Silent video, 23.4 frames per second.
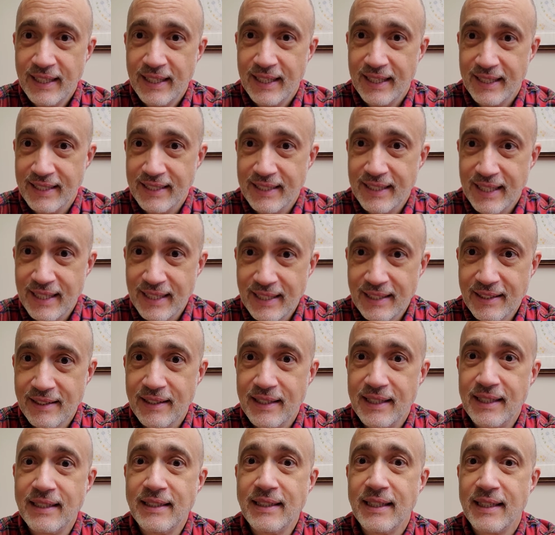At 10
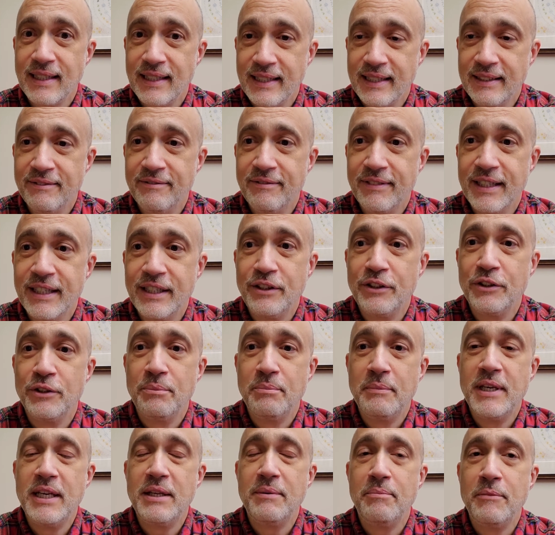o'clock, I invite you to
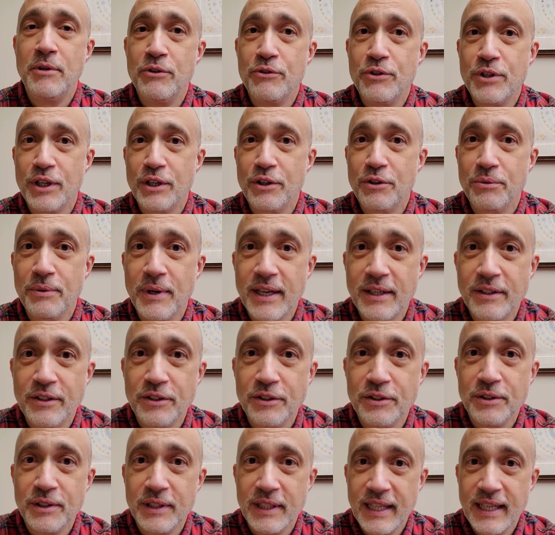meet music
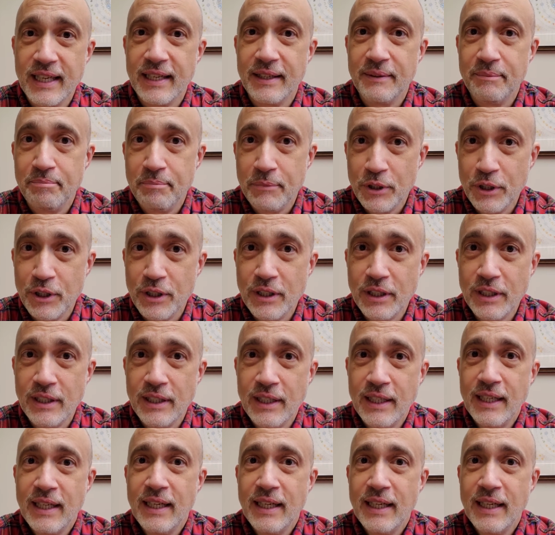director Leon Burke,